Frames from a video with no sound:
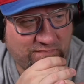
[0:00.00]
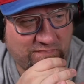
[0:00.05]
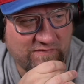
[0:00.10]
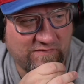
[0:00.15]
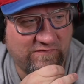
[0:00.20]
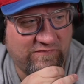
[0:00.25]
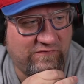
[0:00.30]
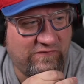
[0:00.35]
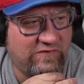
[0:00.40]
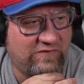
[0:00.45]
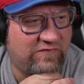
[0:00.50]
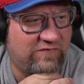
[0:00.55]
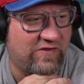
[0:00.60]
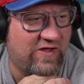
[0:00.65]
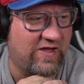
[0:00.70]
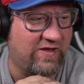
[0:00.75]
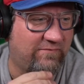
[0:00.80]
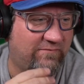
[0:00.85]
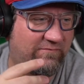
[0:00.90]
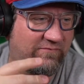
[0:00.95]

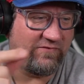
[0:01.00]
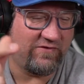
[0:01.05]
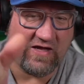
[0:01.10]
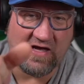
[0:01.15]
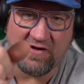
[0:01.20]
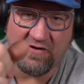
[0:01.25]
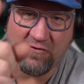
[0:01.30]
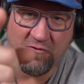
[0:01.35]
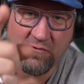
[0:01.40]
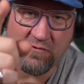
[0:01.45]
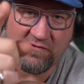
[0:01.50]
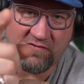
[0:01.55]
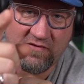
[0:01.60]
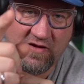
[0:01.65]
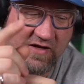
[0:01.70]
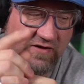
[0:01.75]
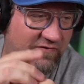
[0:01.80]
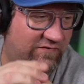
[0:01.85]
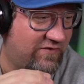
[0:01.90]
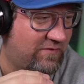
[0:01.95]
Searchlight. I knew it was
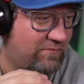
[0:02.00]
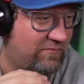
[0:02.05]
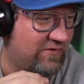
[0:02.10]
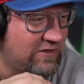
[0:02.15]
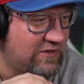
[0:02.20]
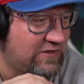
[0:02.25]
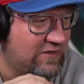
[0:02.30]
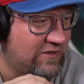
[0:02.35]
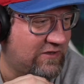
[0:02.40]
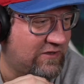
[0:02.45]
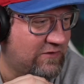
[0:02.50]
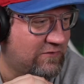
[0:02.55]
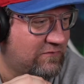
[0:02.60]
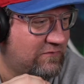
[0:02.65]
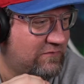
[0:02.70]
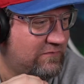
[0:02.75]
light something. Thank you.